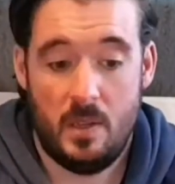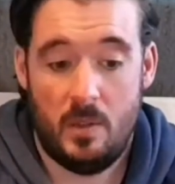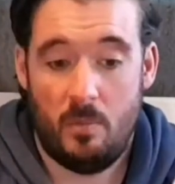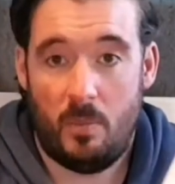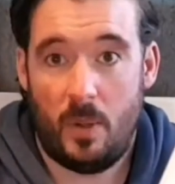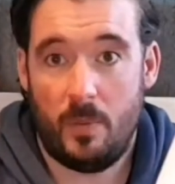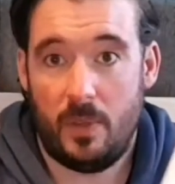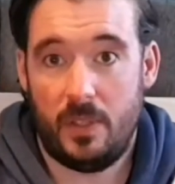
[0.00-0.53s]

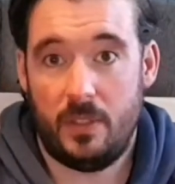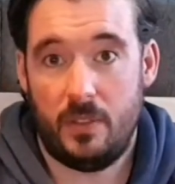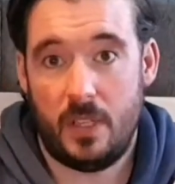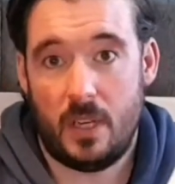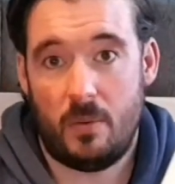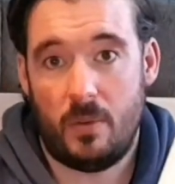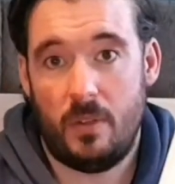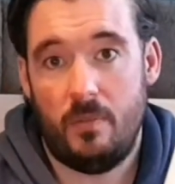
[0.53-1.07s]
Pop the lid on
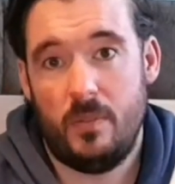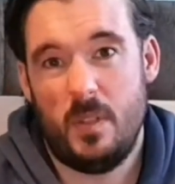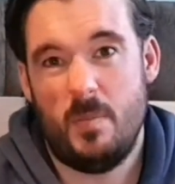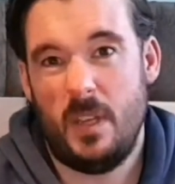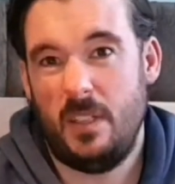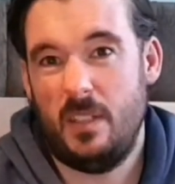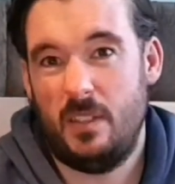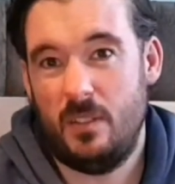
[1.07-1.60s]
that one. You
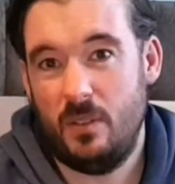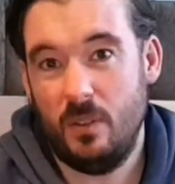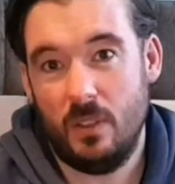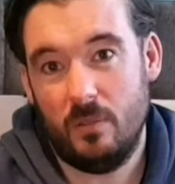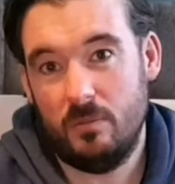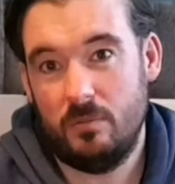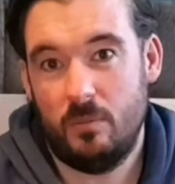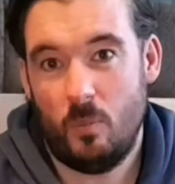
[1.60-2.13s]
might need to do it
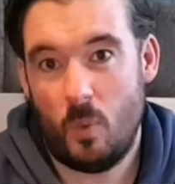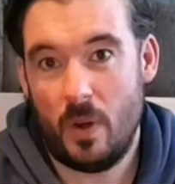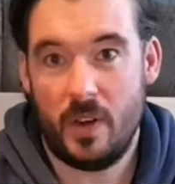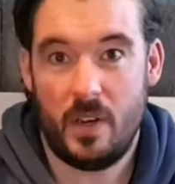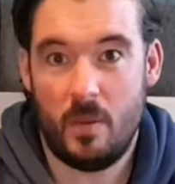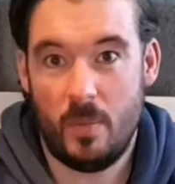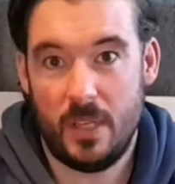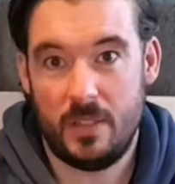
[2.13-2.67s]
1 and
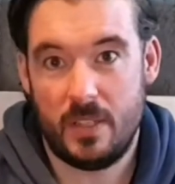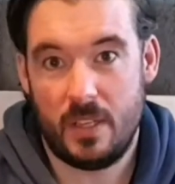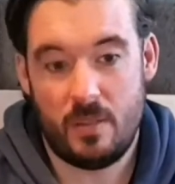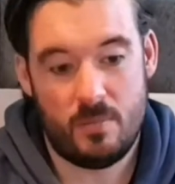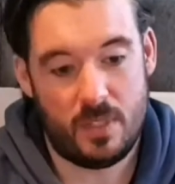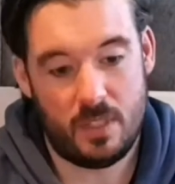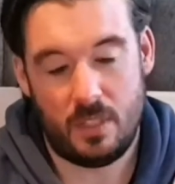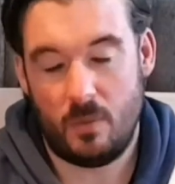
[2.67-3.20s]
a bit
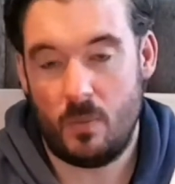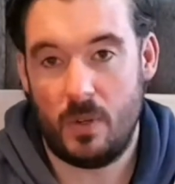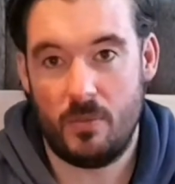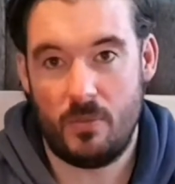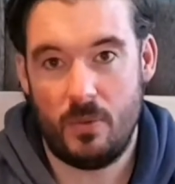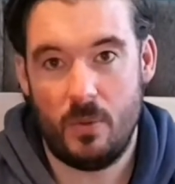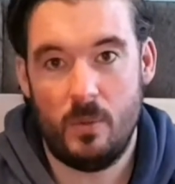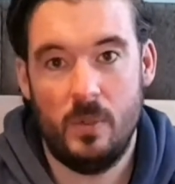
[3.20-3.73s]
times to get one
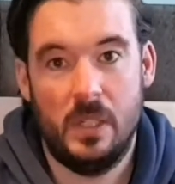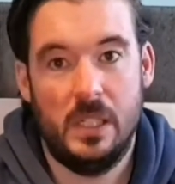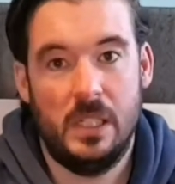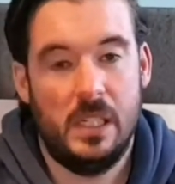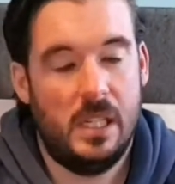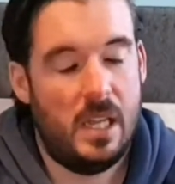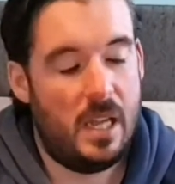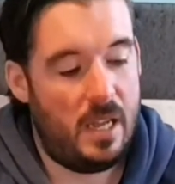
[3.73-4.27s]
full,
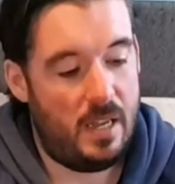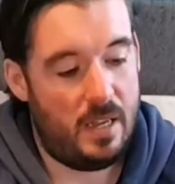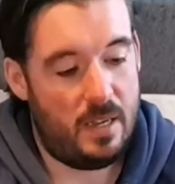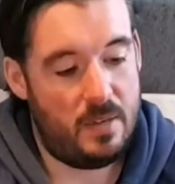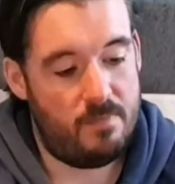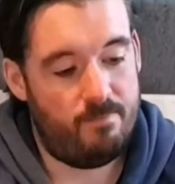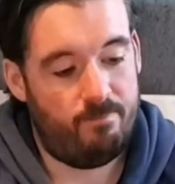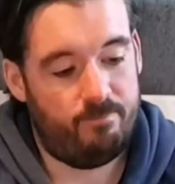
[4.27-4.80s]

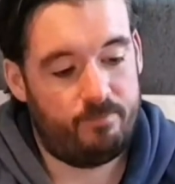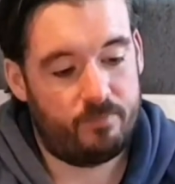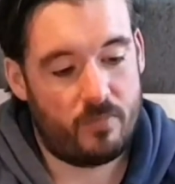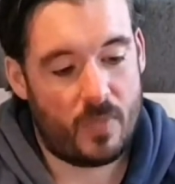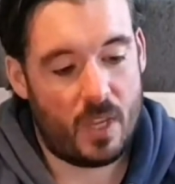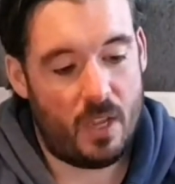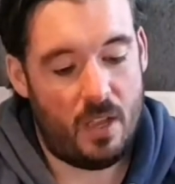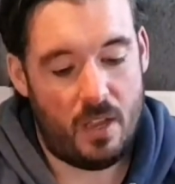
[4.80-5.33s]
and
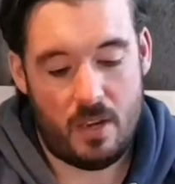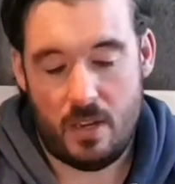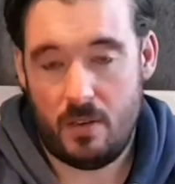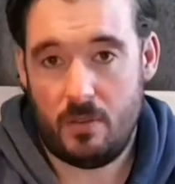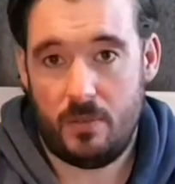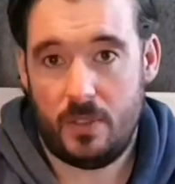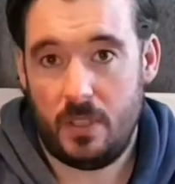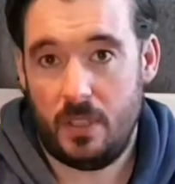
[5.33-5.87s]
then
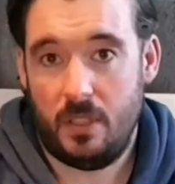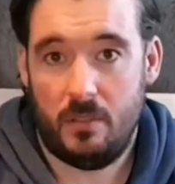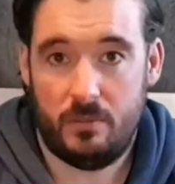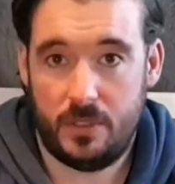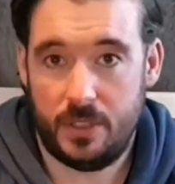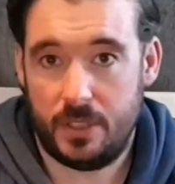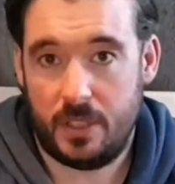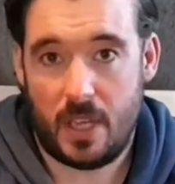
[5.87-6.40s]
obviously
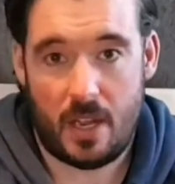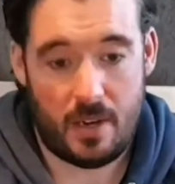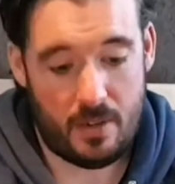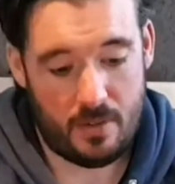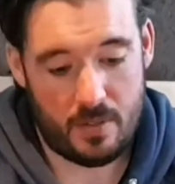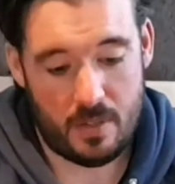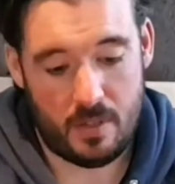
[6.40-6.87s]
just carry on the